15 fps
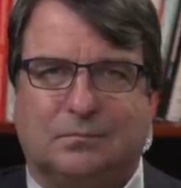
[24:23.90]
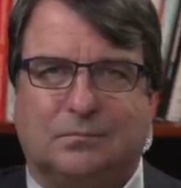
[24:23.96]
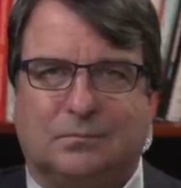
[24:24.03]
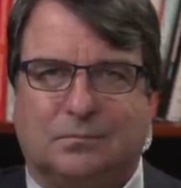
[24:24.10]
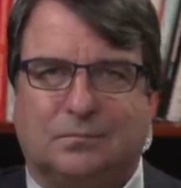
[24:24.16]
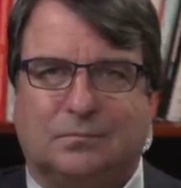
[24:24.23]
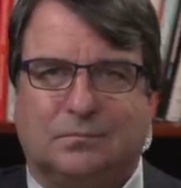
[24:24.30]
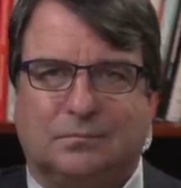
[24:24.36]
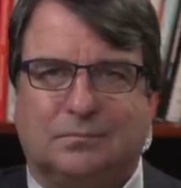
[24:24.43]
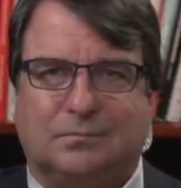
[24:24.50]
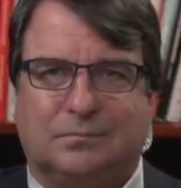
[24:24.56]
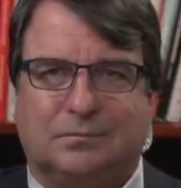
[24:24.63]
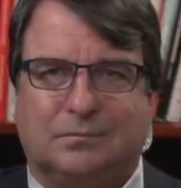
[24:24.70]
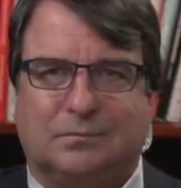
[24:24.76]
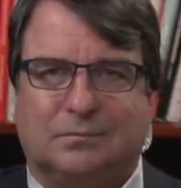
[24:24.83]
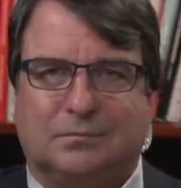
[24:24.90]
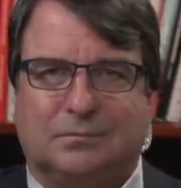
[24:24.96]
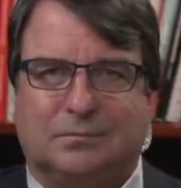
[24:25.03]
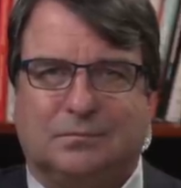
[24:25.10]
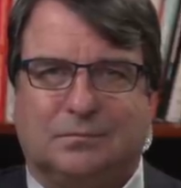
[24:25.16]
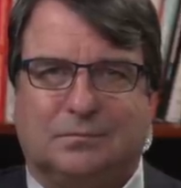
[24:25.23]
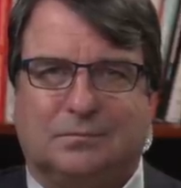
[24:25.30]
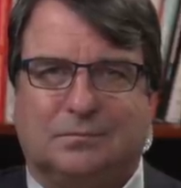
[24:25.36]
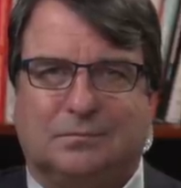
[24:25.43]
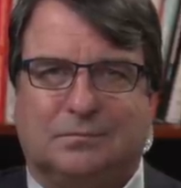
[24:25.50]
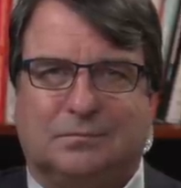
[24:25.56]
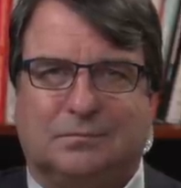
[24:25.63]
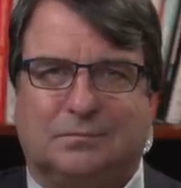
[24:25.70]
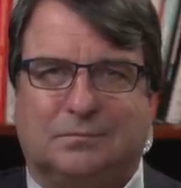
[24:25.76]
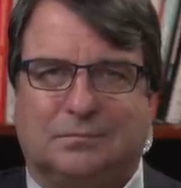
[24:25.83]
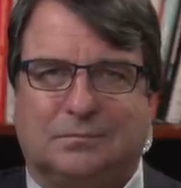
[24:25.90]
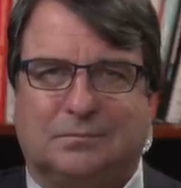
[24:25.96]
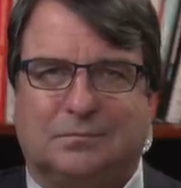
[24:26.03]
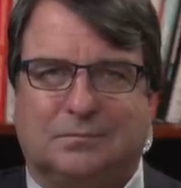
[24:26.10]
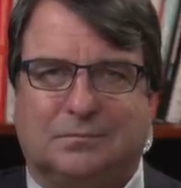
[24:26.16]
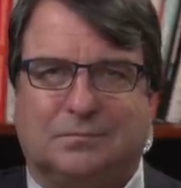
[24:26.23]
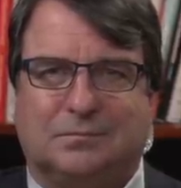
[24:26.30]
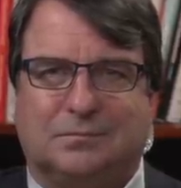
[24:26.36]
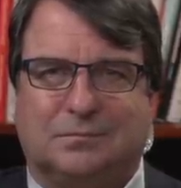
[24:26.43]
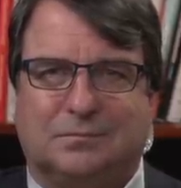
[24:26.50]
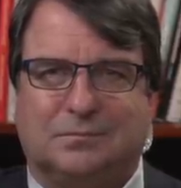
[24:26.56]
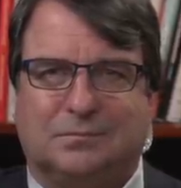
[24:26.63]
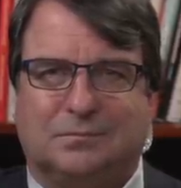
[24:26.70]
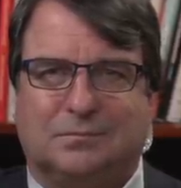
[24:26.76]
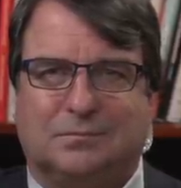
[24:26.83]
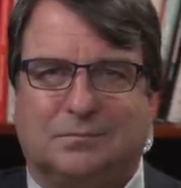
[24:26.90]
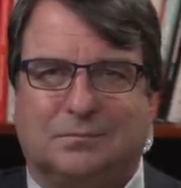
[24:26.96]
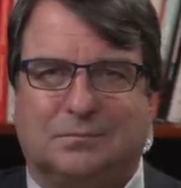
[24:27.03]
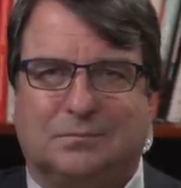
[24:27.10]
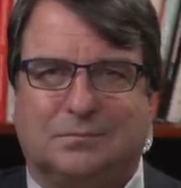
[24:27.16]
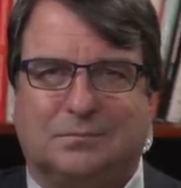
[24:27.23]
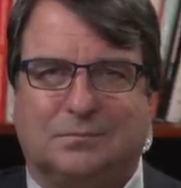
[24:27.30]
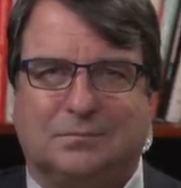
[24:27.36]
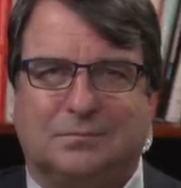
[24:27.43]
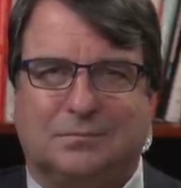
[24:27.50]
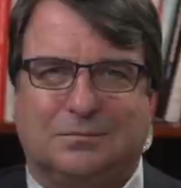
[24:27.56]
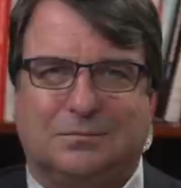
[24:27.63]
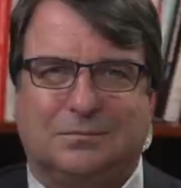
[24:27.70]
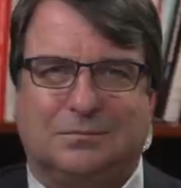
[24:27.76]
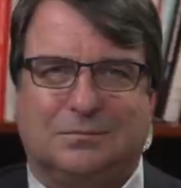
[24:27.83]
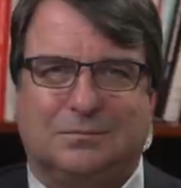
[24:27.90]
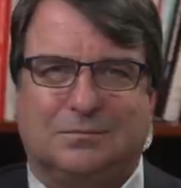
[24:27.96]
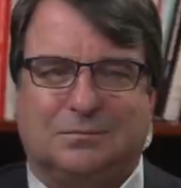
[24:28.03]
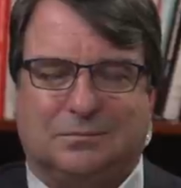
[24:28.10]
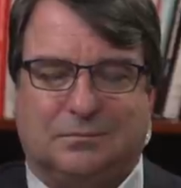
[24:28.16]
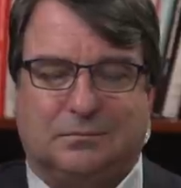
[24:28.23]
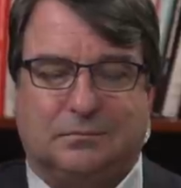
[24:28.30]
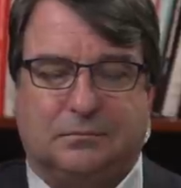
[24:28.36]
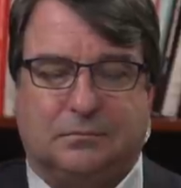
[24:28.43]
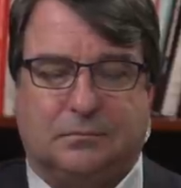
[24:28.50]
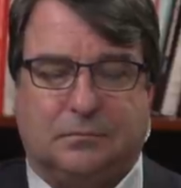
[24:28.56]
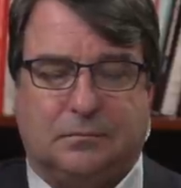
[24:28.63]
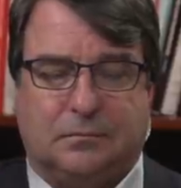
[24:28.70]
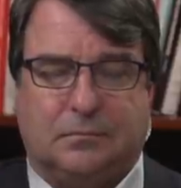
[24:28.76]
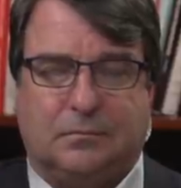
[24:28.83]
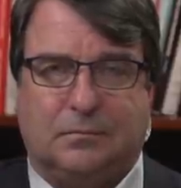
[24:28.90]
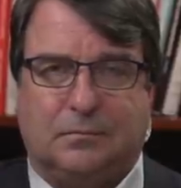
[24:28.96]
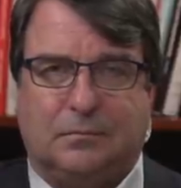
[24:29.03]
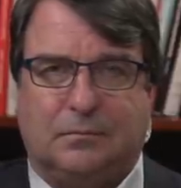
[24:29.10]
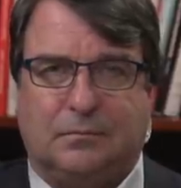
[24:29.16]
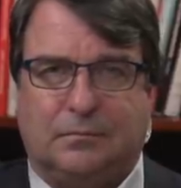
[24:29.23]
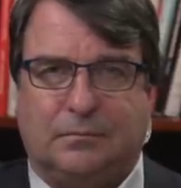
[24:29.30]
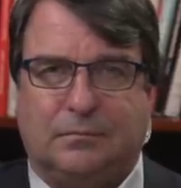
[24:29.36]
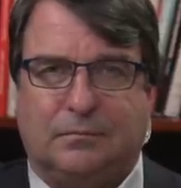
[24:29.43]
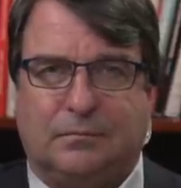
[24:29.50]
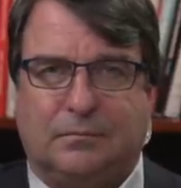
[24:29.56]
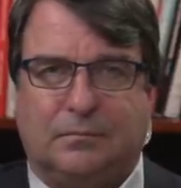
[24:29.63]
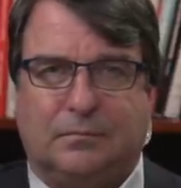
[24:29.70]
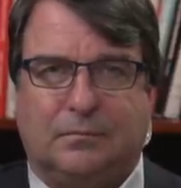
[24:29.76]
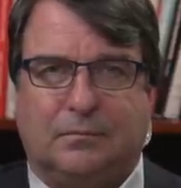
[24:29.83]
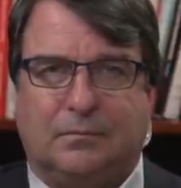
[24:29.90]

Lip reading: (not speaking)